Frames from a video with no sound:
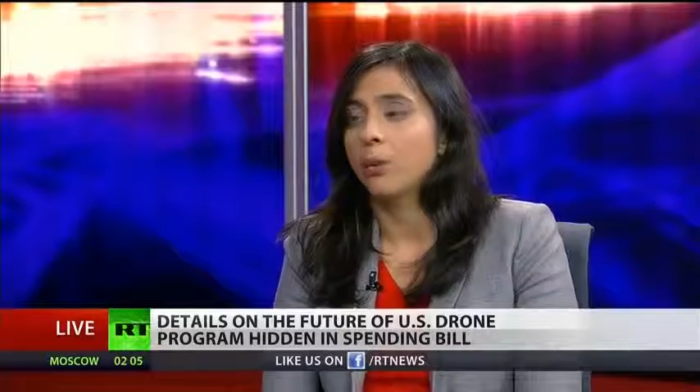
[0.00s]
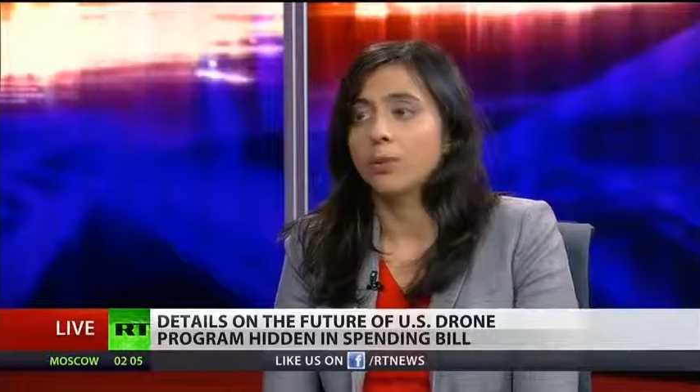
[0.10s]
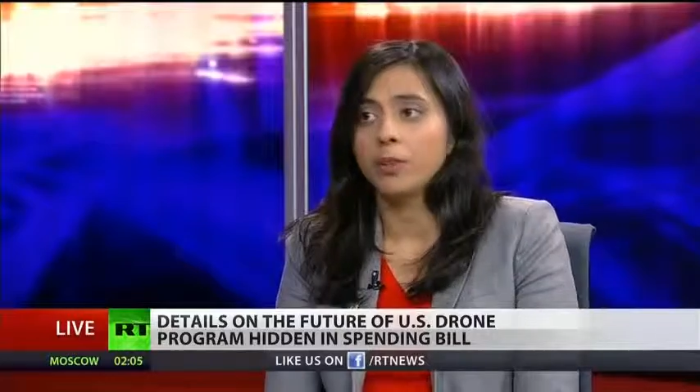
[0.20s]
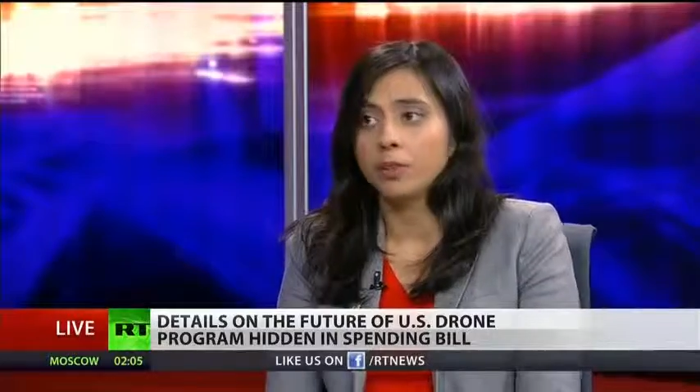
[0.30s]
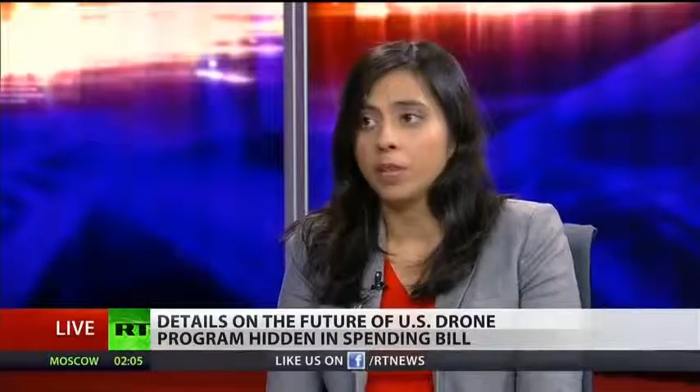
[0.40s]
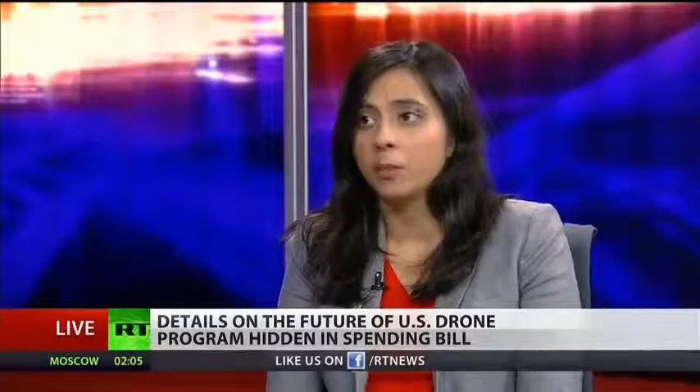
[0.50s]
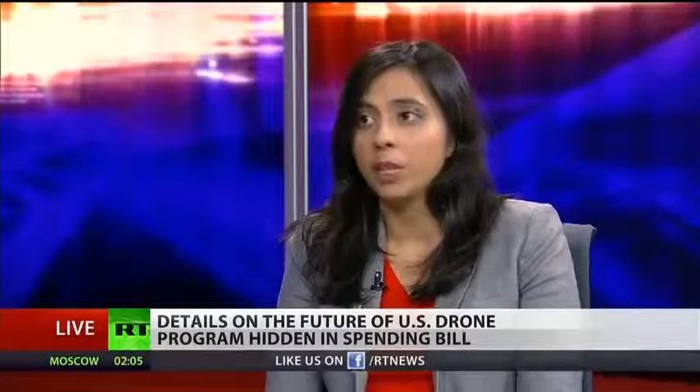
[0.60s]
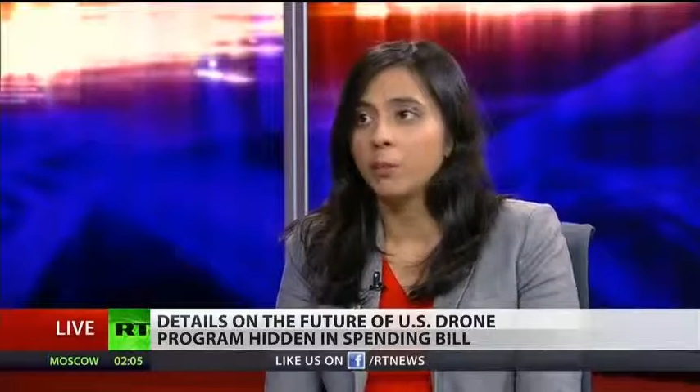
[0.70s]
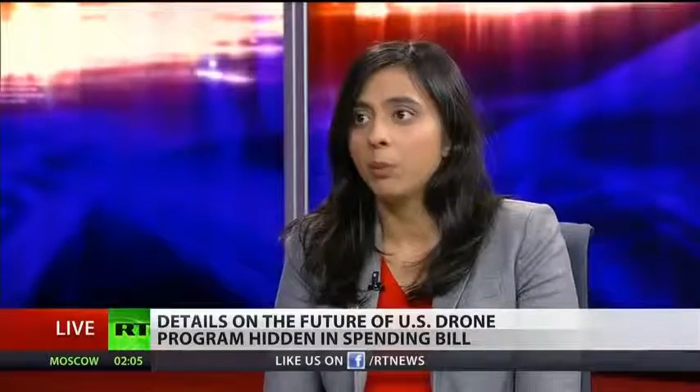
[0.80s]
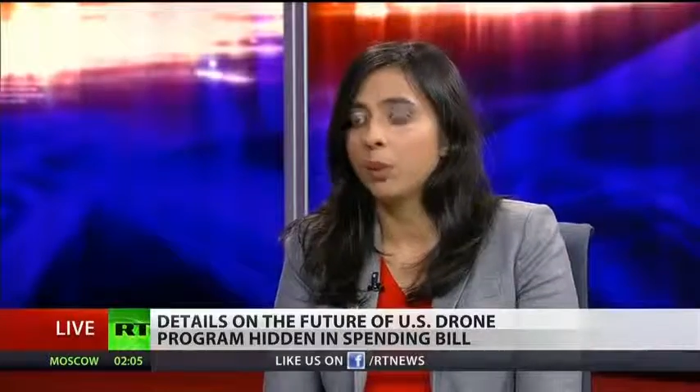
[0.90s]
where 15
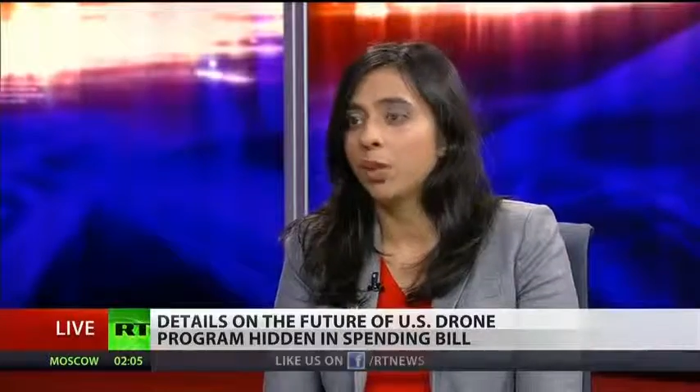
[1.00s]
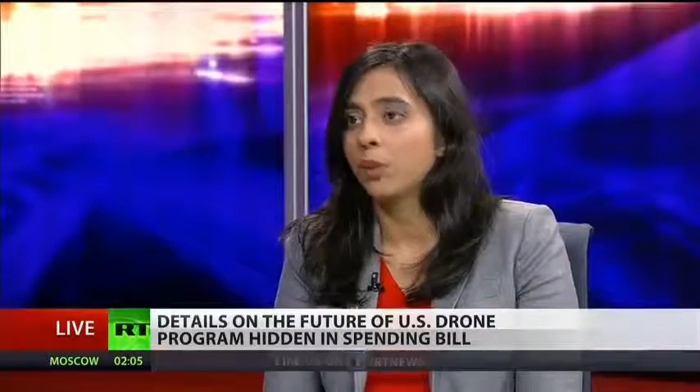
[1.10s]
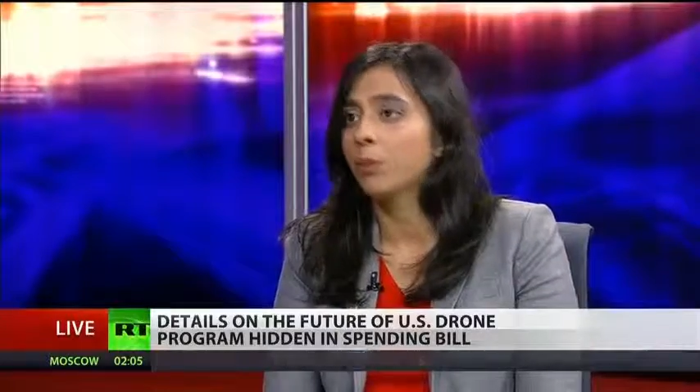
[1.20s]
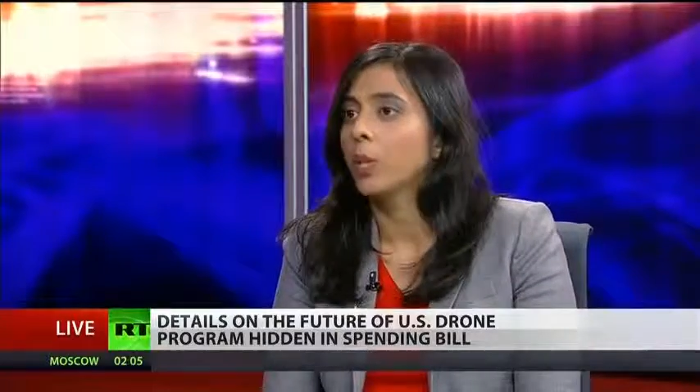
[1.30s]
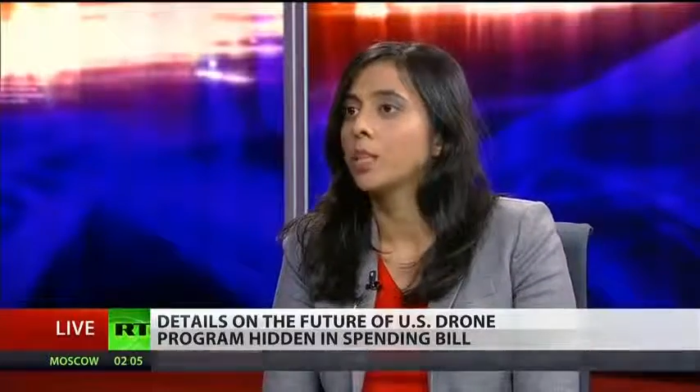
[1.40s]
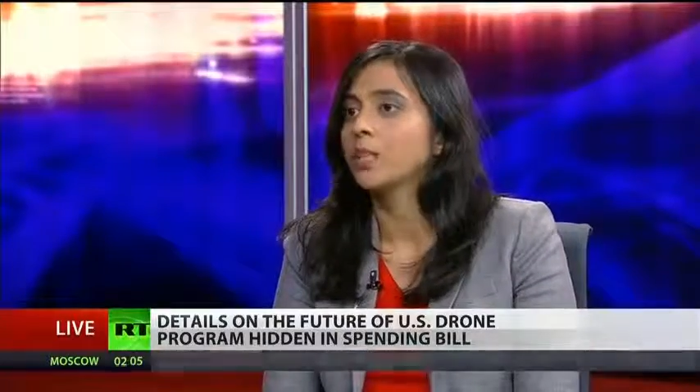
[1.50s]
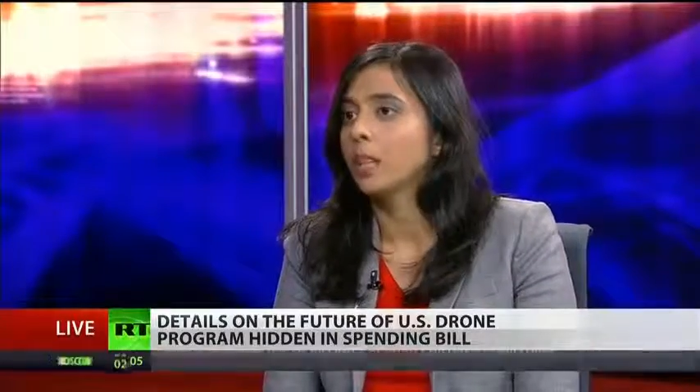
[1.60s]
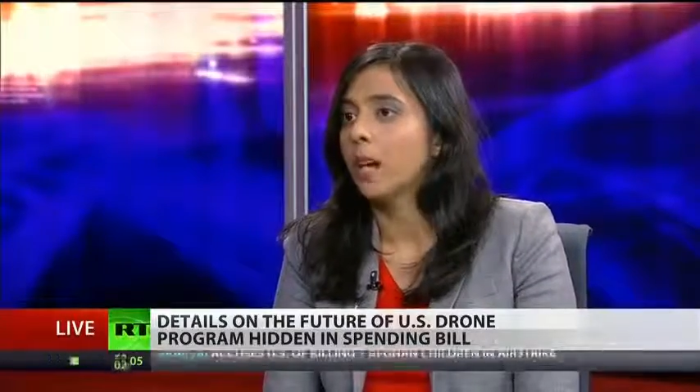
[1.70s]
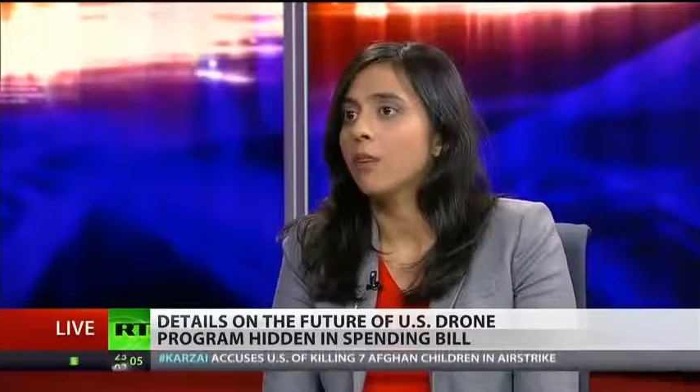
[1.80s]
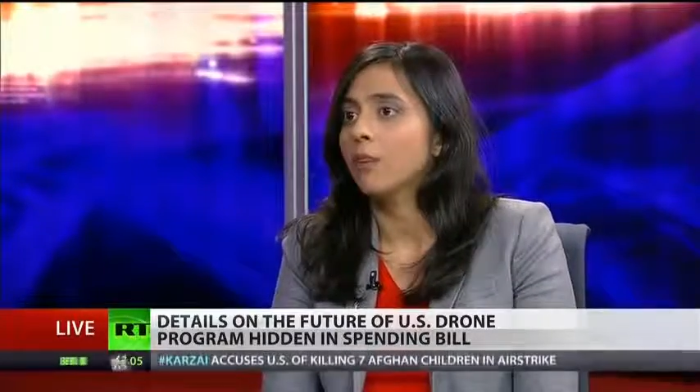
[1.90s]
people were killed, raises a
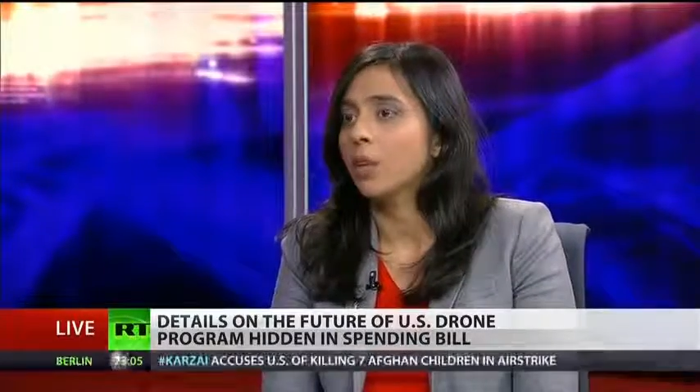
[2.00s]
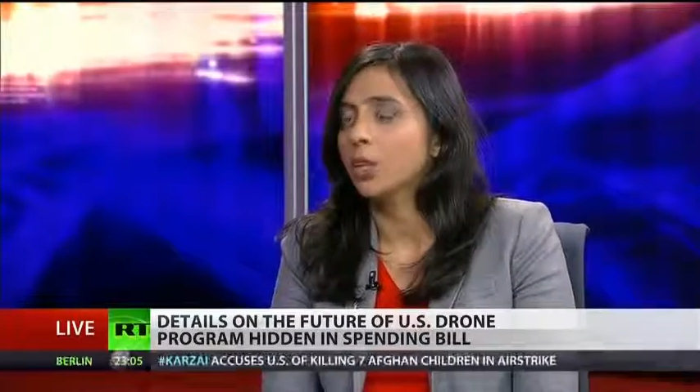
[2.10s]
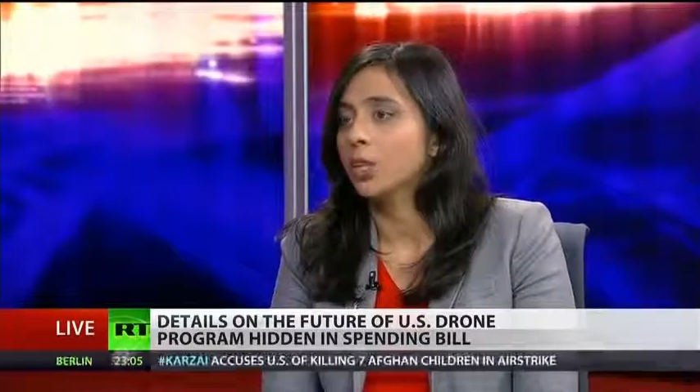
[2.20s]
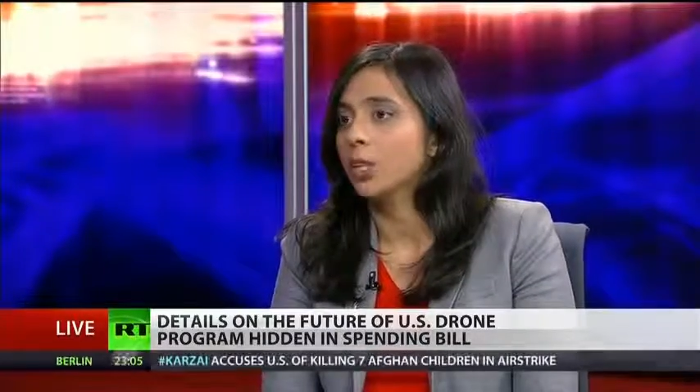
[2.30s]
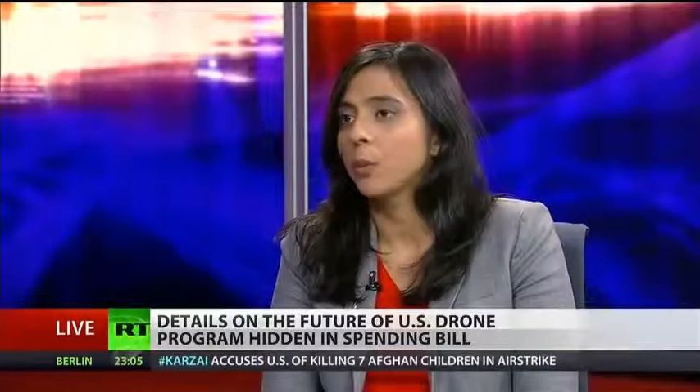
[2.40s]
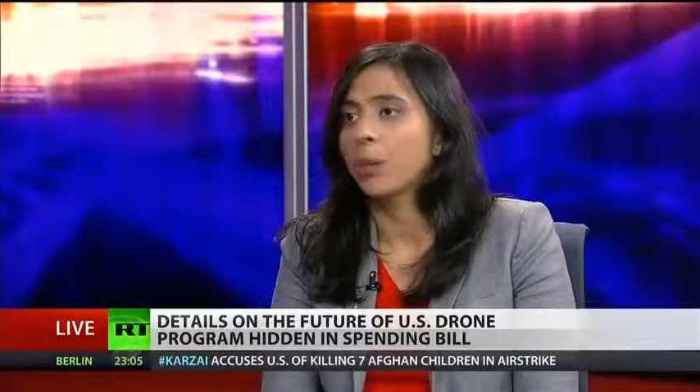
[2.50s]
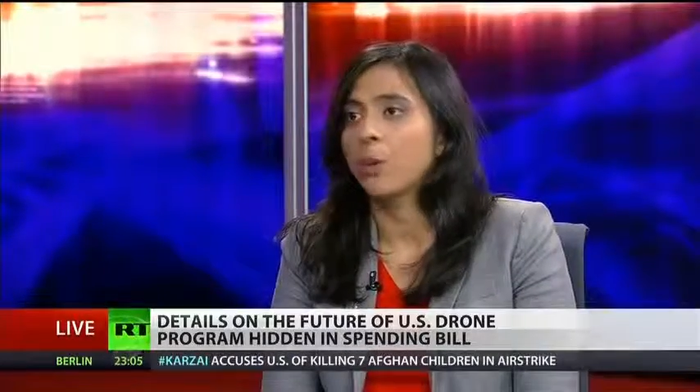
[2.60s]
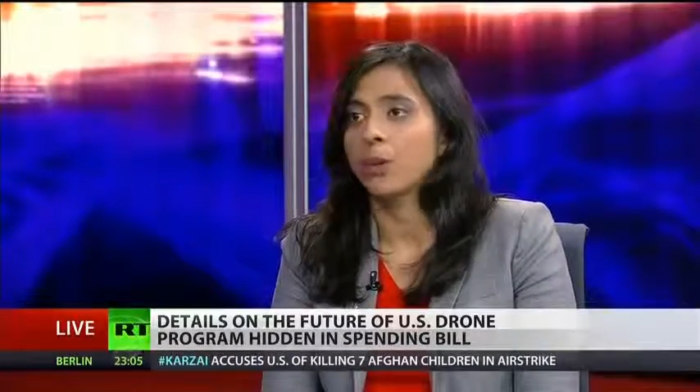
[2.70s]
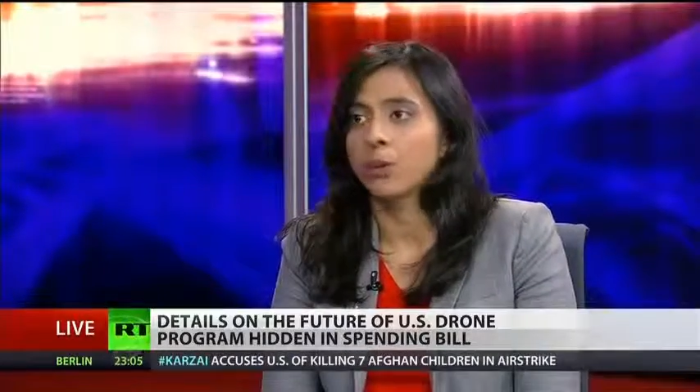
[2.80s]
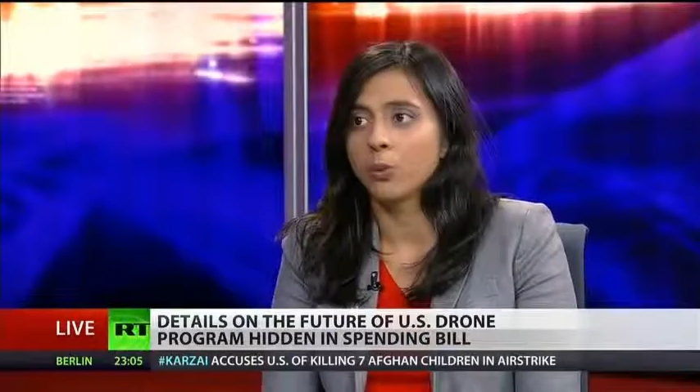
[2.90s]
lot of questions about
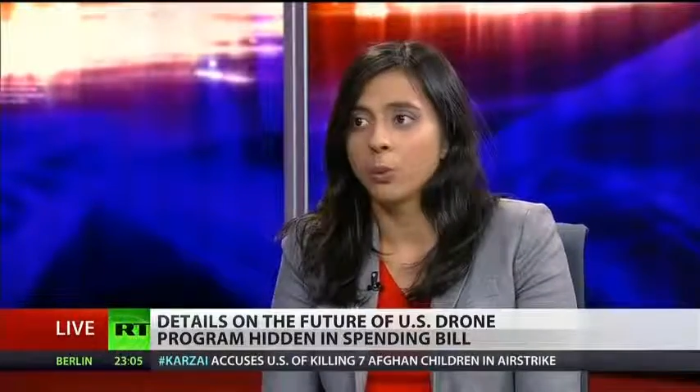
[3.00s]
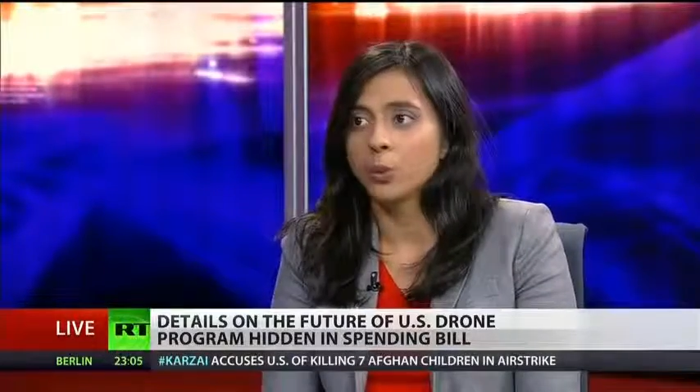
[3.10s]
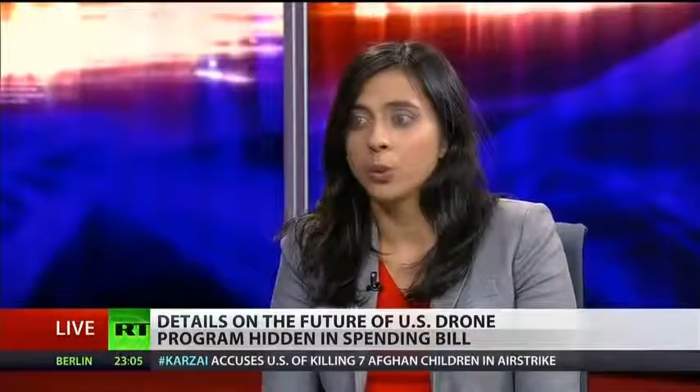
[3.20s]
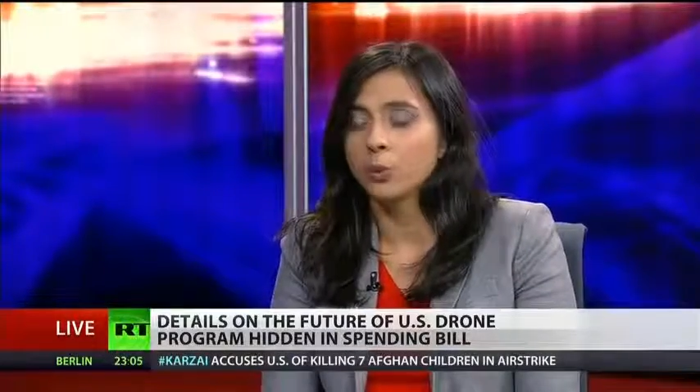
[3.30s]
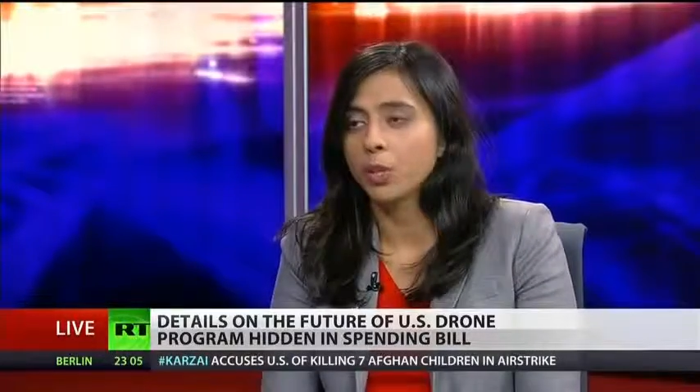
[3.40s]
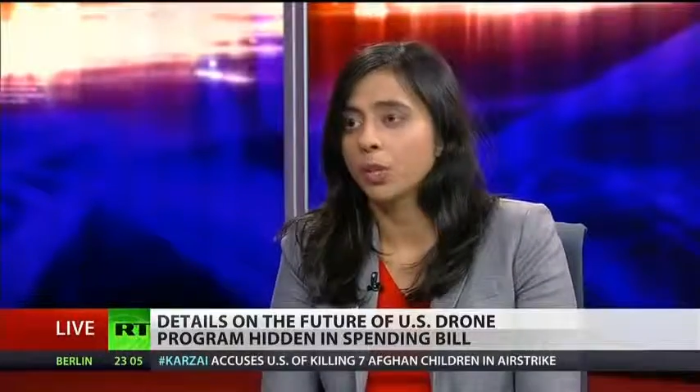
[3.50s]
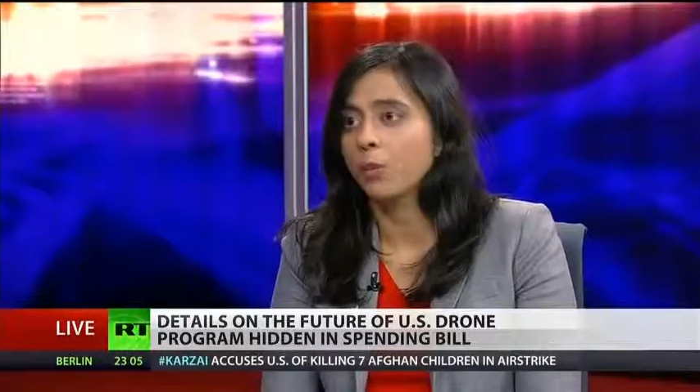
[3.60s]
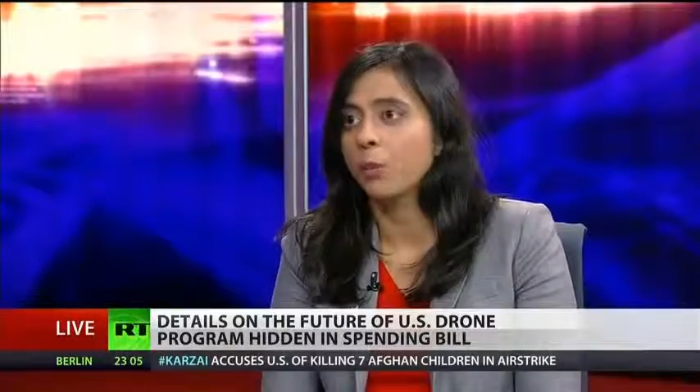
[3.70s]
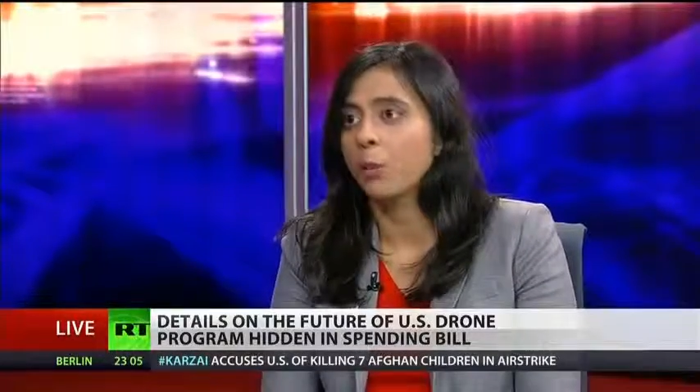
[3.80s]
whether the rules President